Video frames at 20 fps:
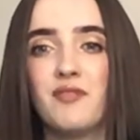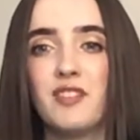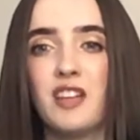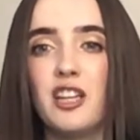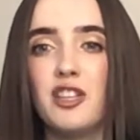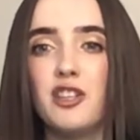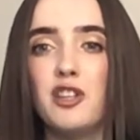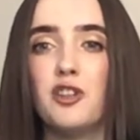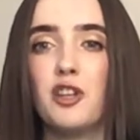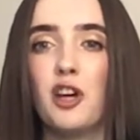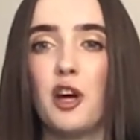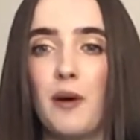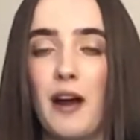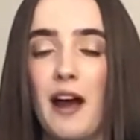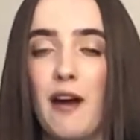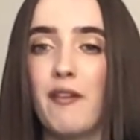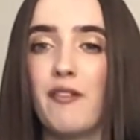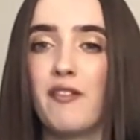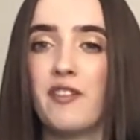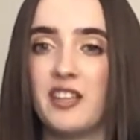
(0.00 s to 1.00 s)
and you know
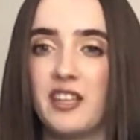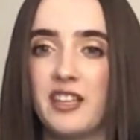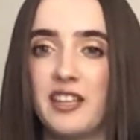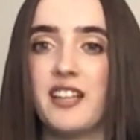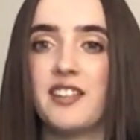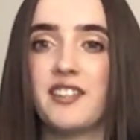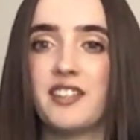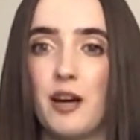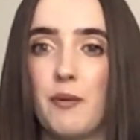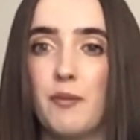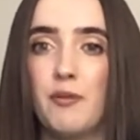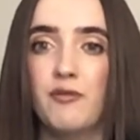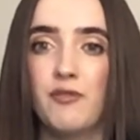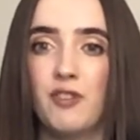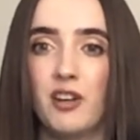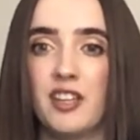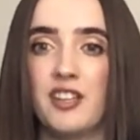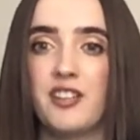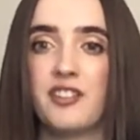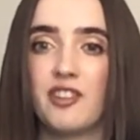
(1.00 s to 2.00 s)
how everything gets up and
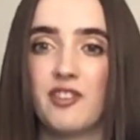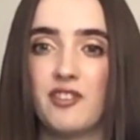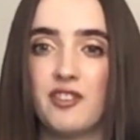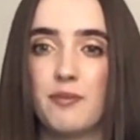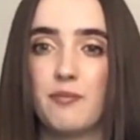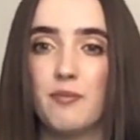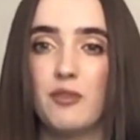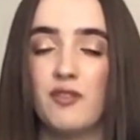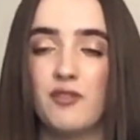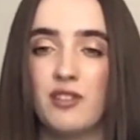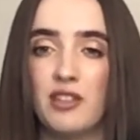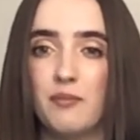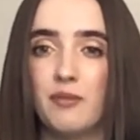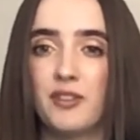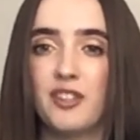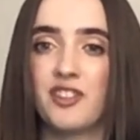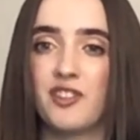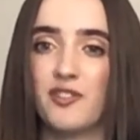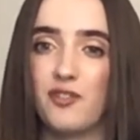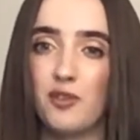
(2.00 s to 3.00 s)
running so smoothly
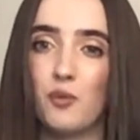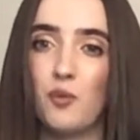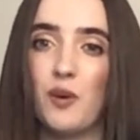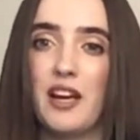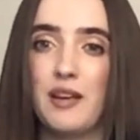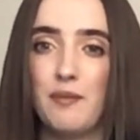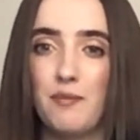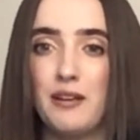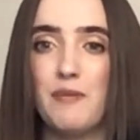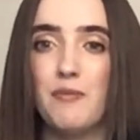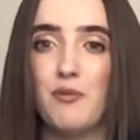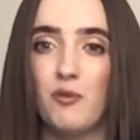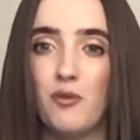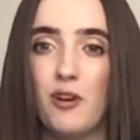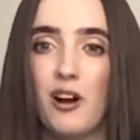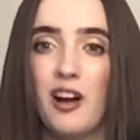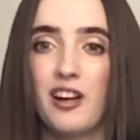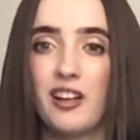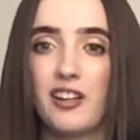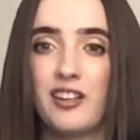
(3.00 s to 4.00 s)
because of the way people
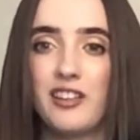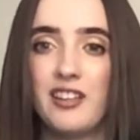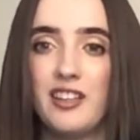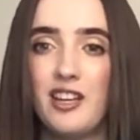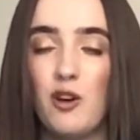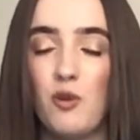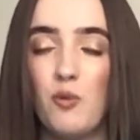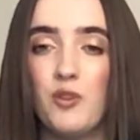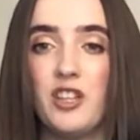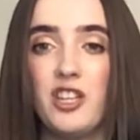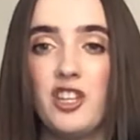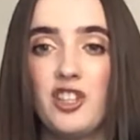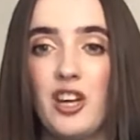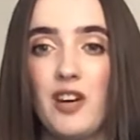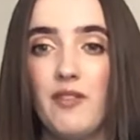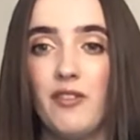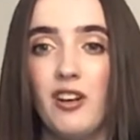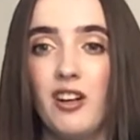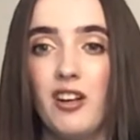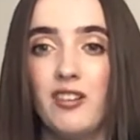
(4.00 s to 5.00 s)
work with each
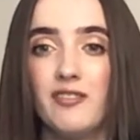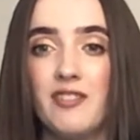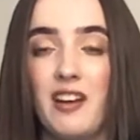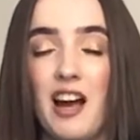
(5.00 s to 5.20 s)
other.